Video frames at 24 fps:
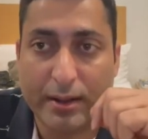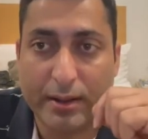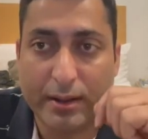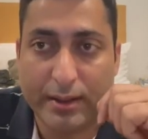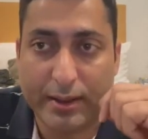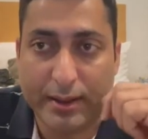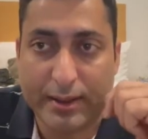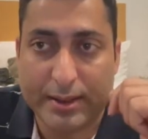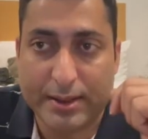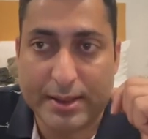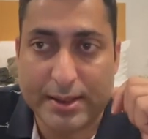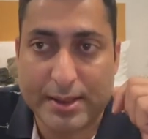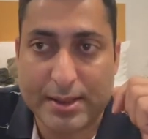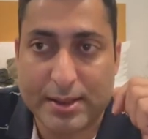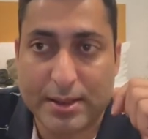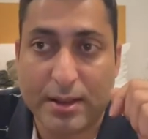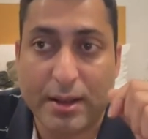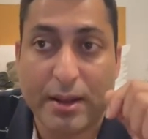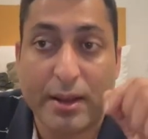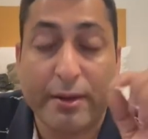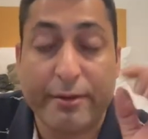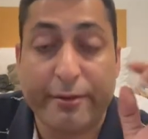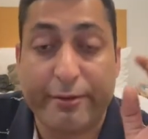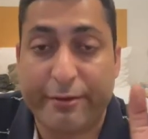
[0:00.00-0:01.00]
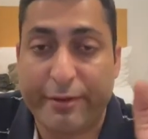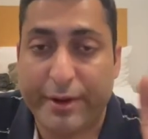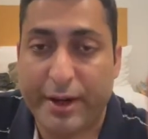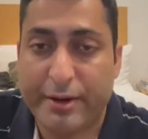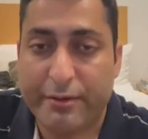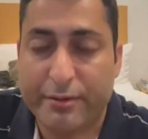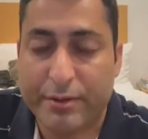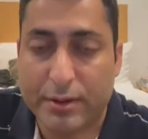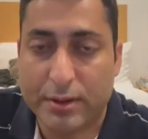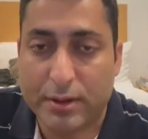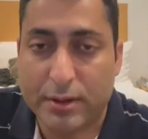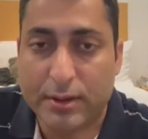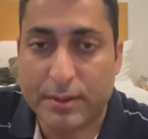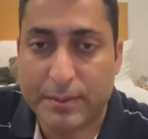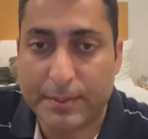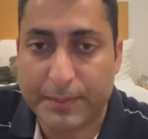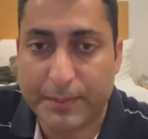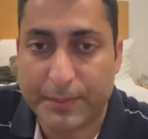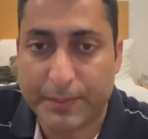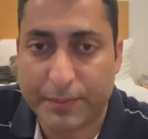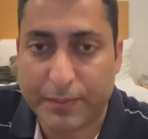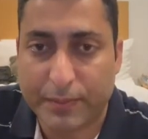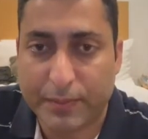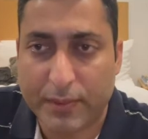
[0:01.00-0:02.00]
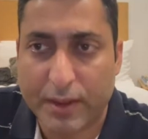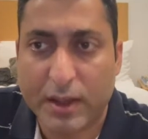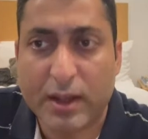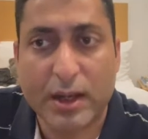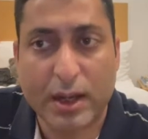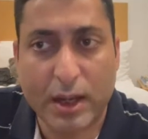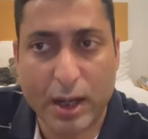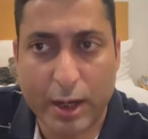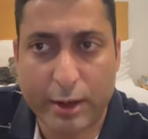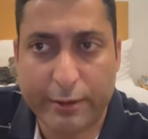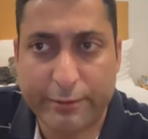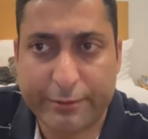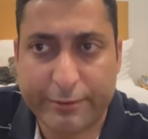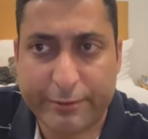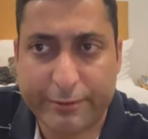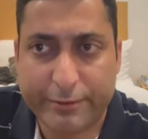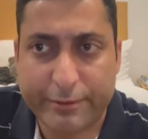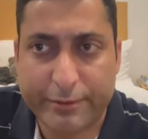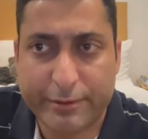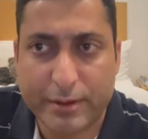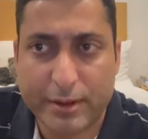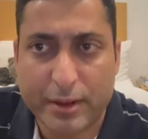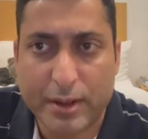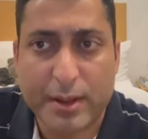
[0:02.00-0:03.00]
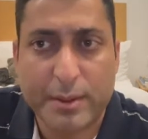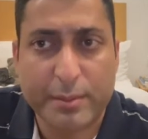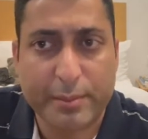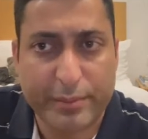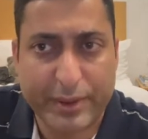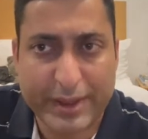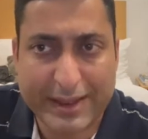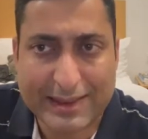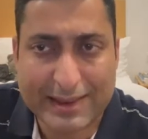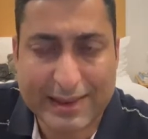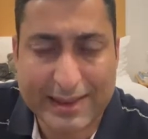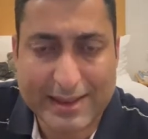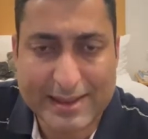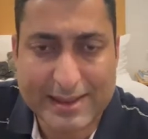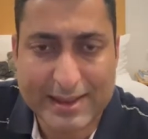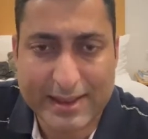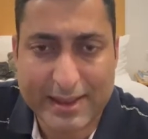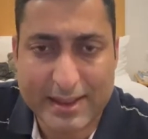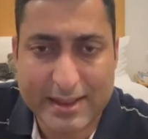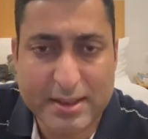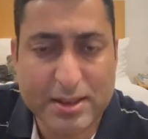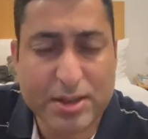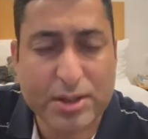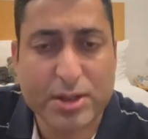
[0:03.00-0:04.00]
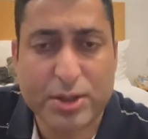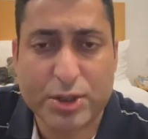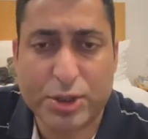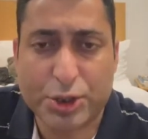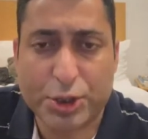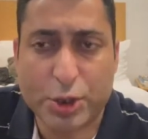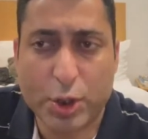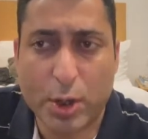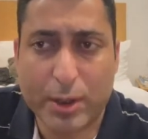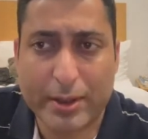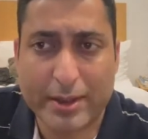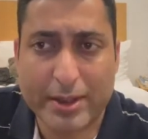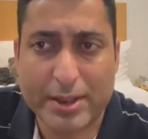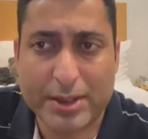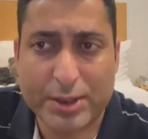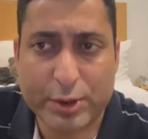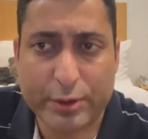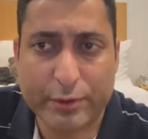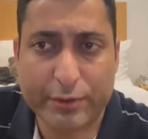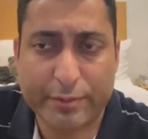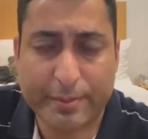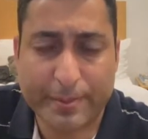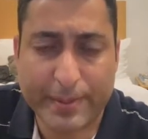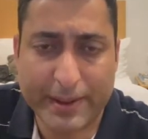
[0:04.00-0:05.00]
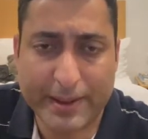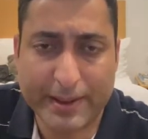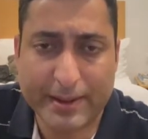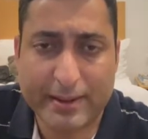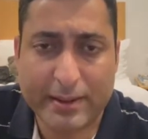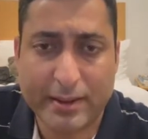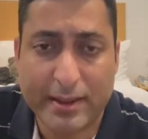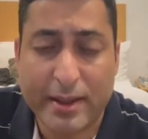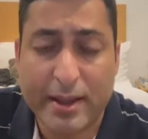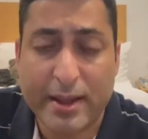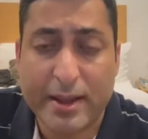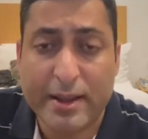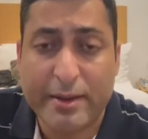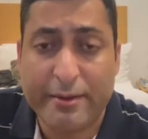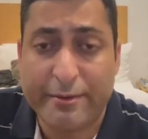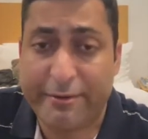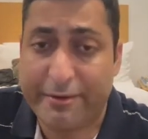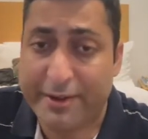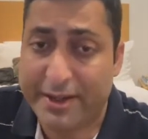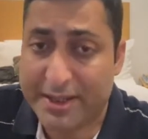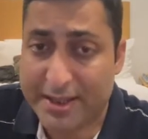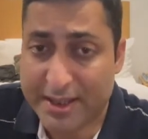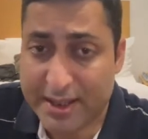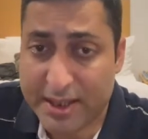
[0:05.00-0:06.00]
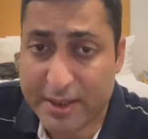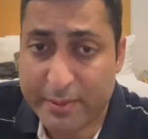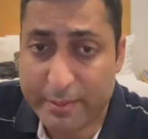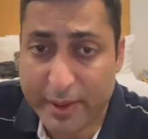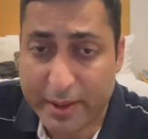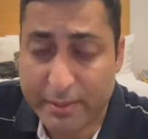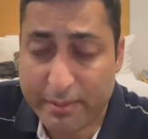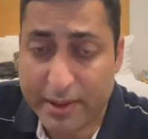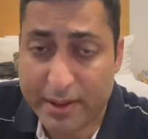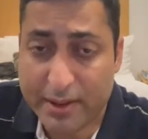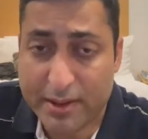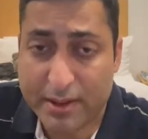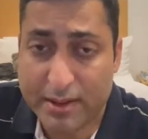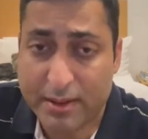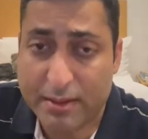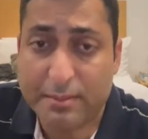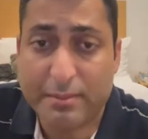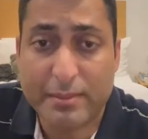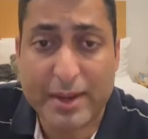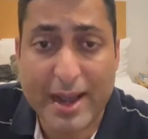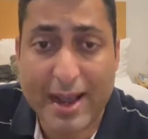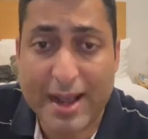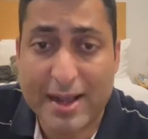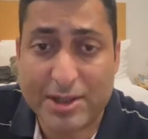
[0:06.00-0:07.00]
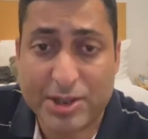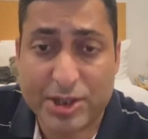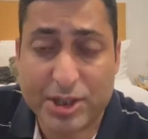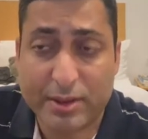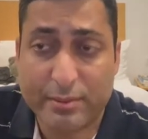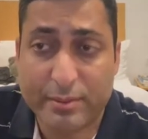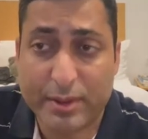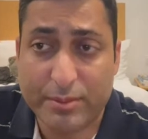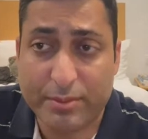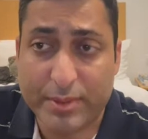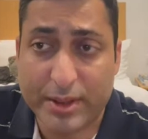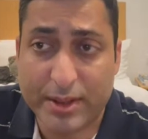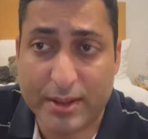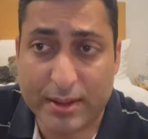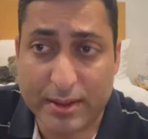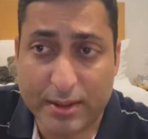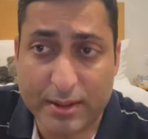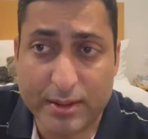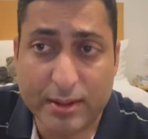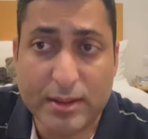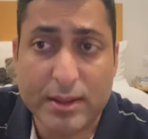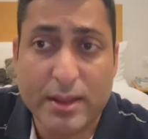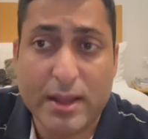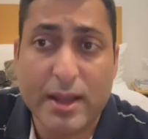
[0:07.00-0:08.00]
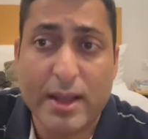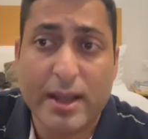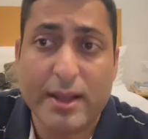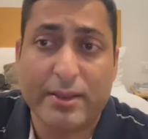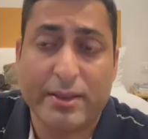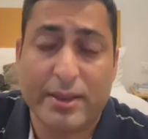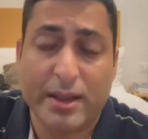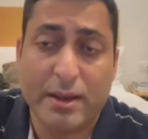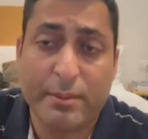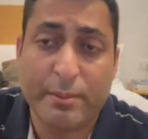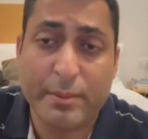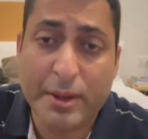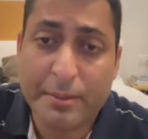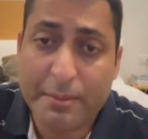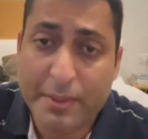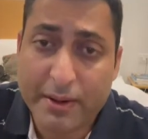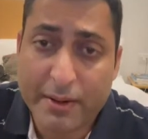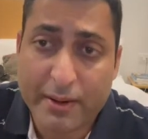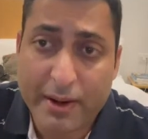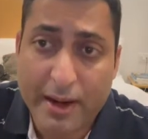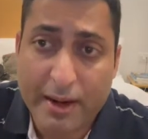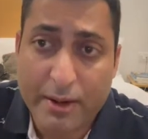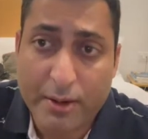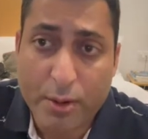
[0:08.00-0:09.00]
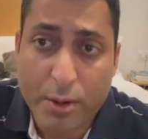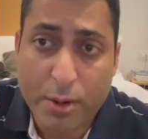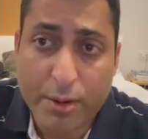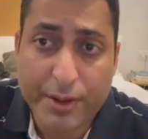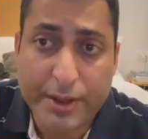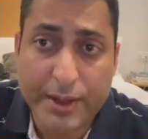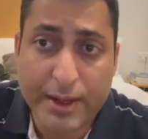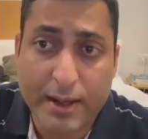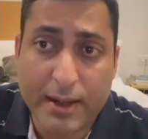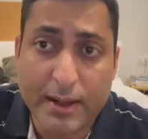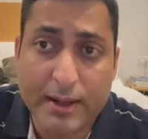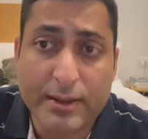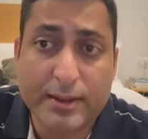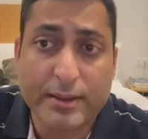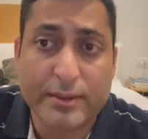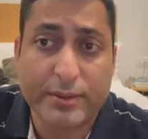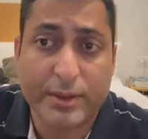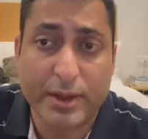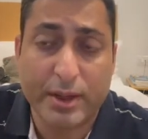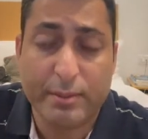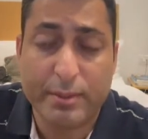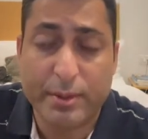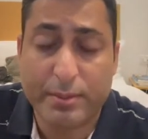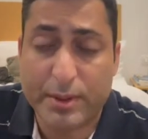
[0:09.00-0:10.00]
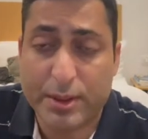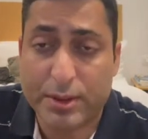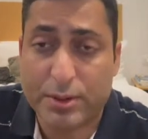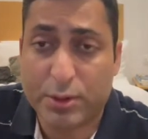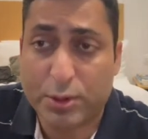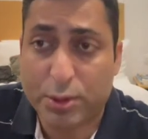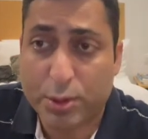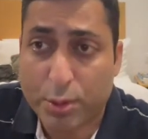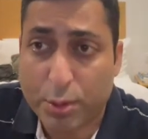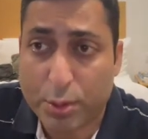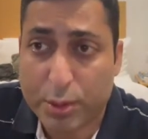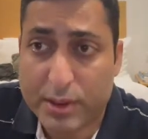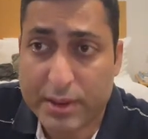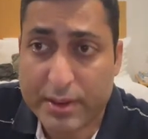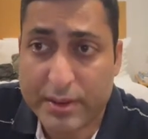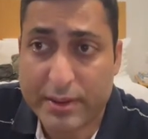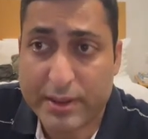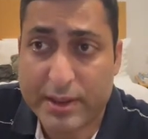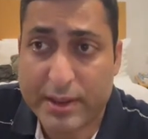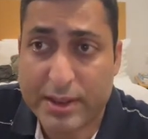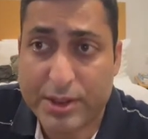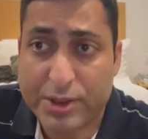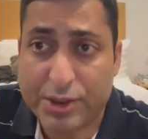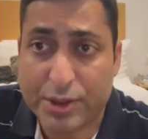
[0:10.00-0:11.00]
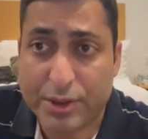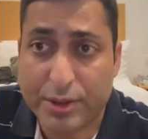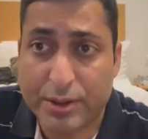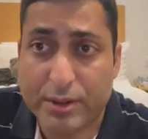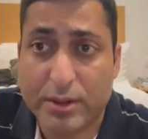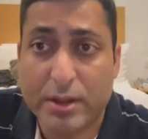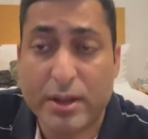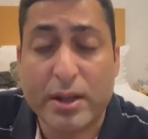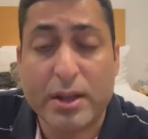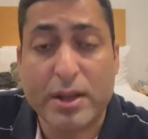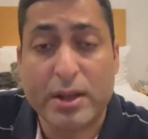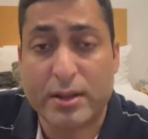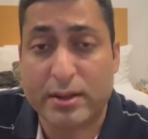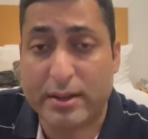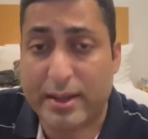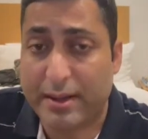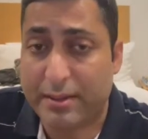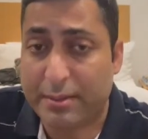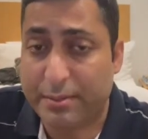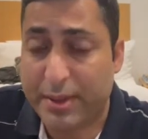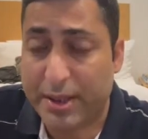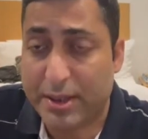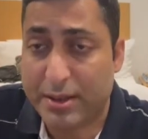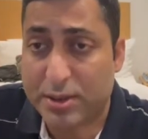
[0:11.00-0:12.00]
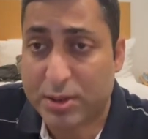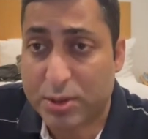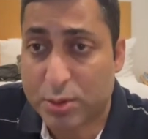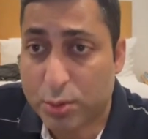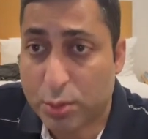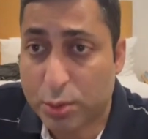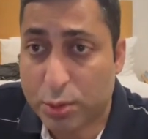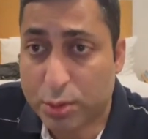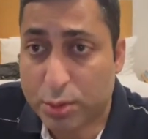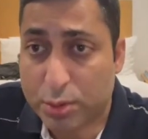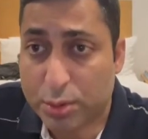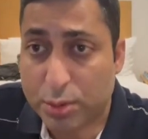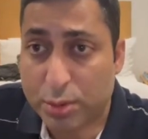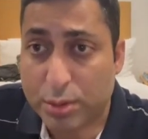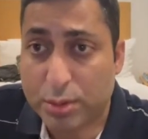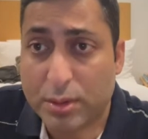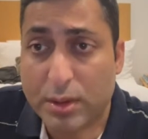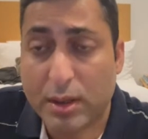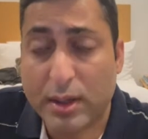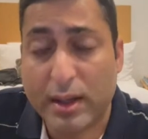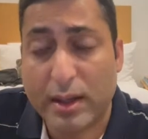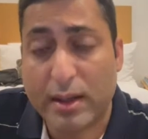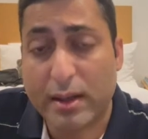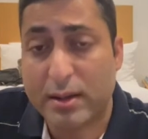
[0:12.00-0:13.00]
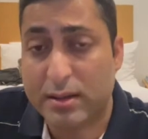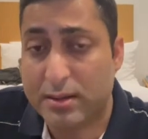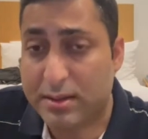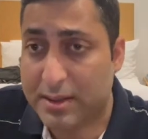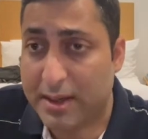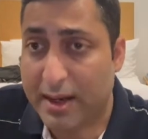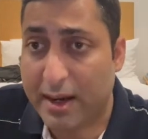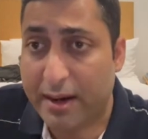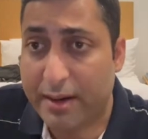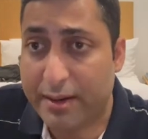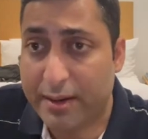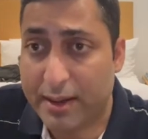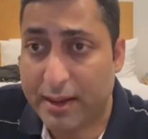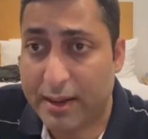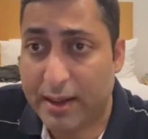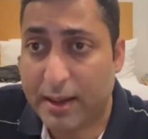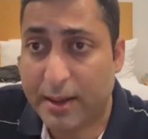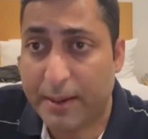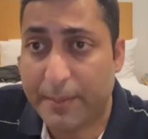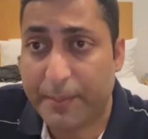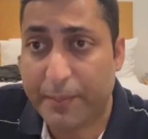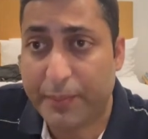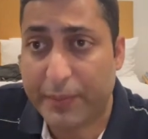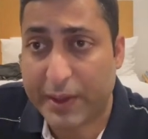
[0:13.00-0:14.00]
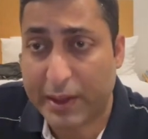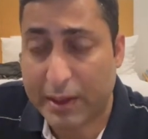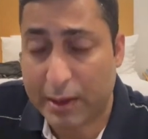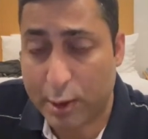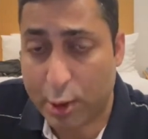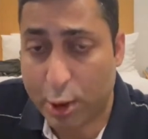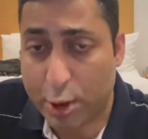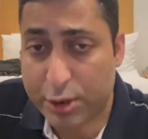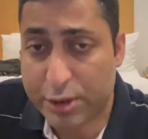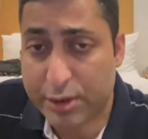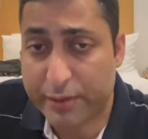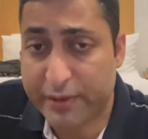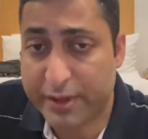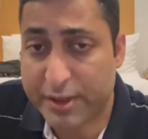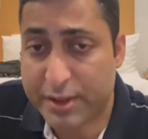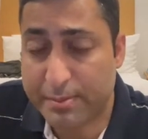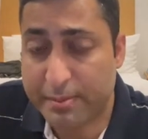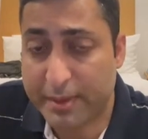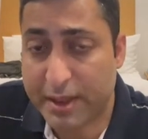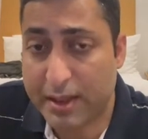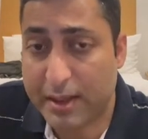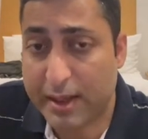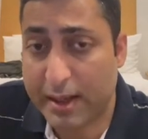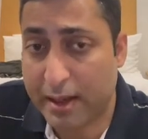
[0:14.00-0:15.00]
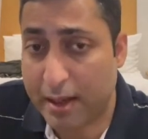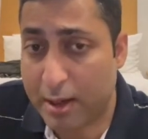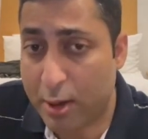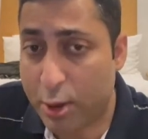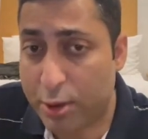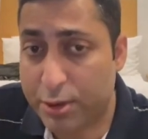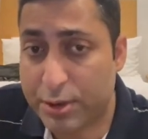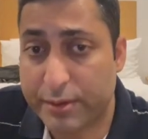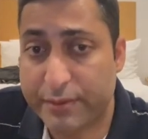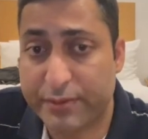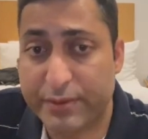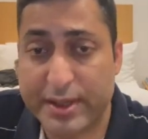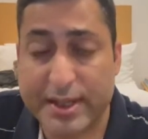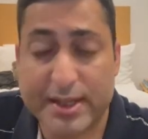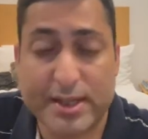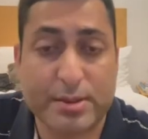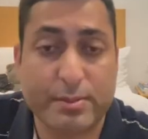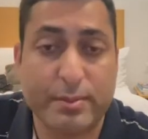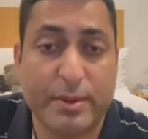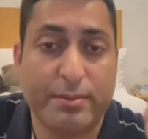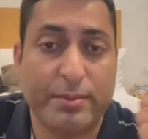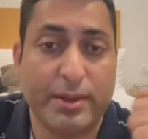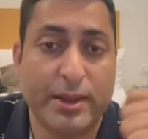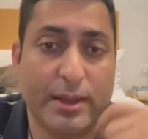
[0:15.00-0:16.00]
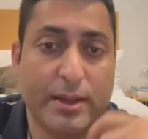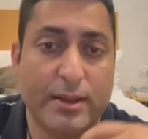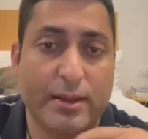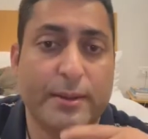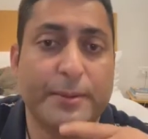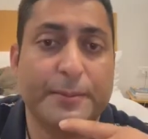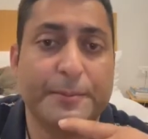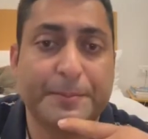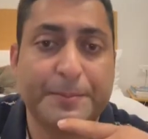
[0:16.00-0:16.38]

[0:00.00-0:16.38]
is fever, cough, breathlessness, shortness of breath, fatigue may be there, myalgia may be there may be rhinorrhea, there may be throat irritation, that means sore throat, diarrhea, loss of smell and loss of taste may be there.